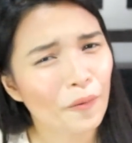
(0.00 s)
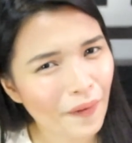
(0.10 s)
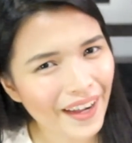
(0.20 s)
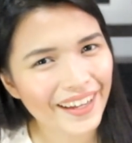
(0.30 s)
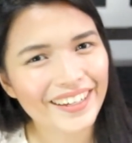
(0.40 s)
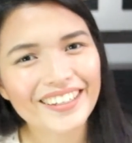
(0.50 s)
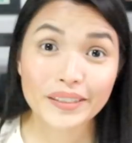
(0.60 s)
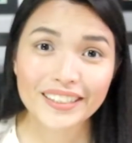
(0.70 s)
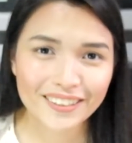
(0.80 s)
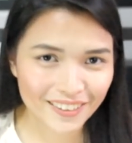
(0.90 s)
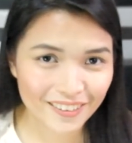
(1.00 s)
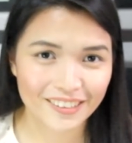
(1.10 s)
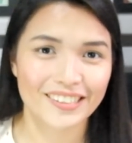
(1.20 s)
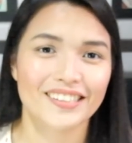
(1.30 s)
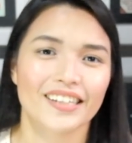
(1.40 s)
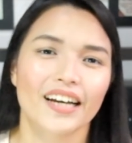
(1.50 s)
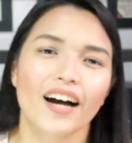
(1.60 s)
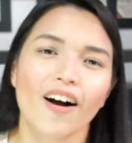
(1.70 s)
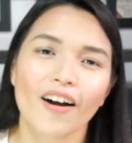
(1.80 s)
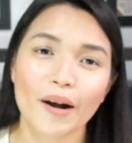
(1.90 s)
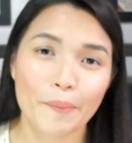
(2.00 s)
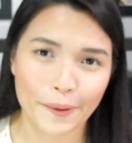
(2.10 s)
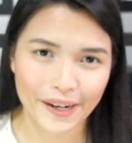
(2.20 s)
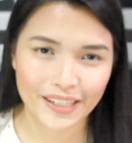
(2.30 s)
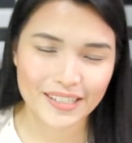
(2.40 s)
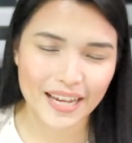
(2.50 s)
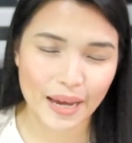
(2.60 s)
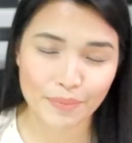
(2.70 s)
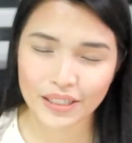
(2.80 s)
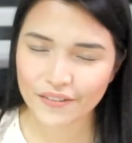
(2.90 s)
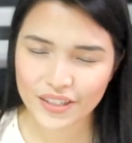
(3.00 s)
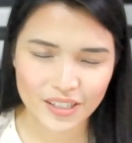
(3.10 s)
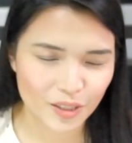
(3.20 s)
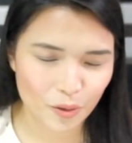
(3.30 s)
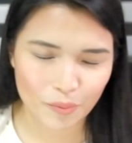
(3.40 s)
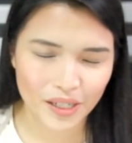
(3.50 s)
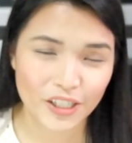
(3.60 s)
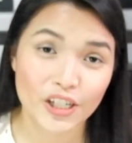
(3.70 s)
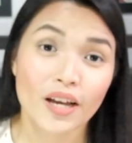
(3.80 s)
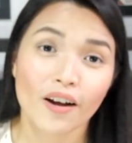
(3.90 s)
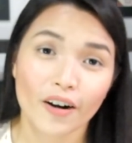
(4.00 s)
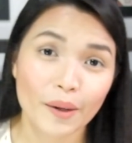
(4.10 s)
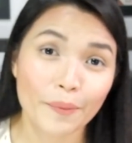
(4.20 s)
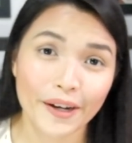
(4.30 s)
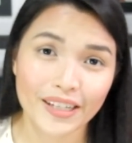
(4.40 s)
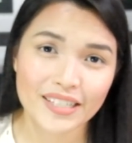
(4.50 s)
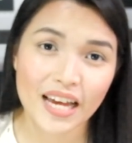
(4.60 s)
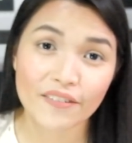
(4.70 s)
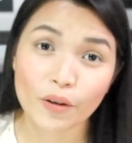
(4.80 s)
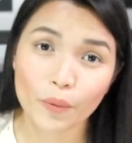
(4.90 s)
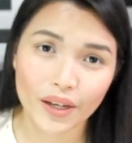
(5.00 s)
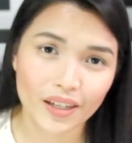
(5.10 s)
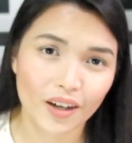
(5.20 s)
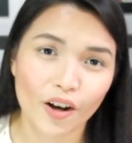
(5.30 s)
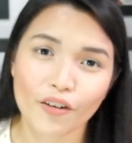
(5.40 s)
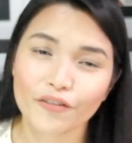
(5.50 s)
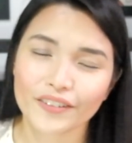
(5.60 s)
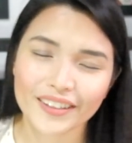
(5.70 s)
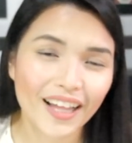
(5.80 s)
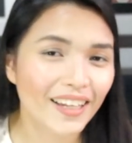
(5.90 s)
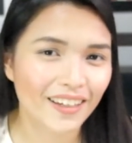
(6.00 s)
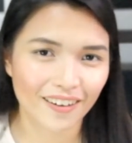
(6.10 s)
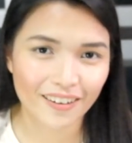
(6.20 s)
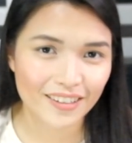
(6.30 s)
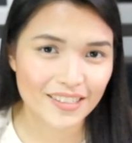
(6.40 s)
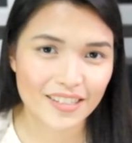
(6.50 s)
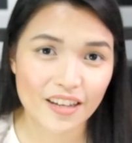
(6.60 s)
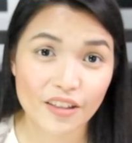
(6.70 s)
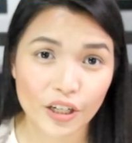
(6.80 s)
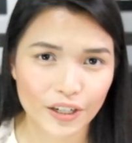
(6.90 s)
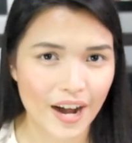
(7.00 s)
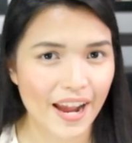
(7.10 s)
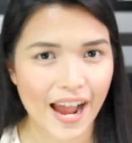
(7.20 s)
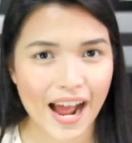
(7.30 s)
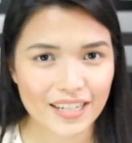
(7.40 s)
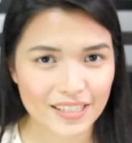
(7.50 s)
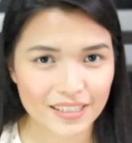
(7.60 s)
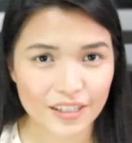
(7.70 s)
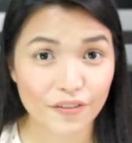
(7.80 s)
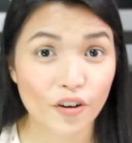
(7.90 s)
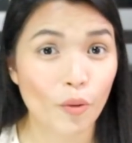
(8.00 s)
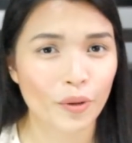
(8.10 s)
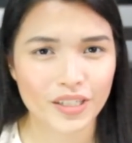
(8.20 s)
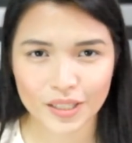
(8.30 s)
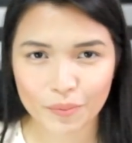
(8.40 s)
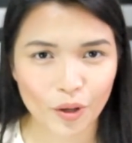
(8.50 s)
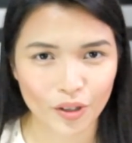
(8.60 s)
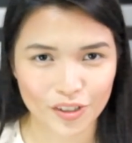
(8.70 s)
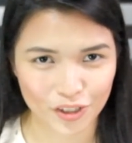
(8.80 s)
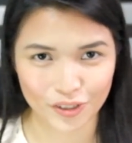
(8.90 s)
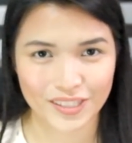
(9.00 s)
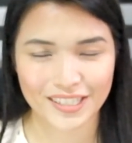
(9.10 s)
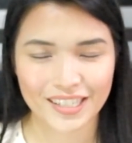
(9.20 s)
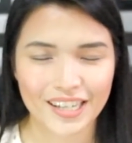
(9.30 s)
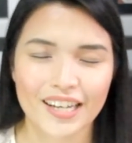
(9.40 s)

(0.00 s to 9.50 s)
Why? Because our brains, I believe this so much, our brains have a way of telling us the correct answer from our subconscious.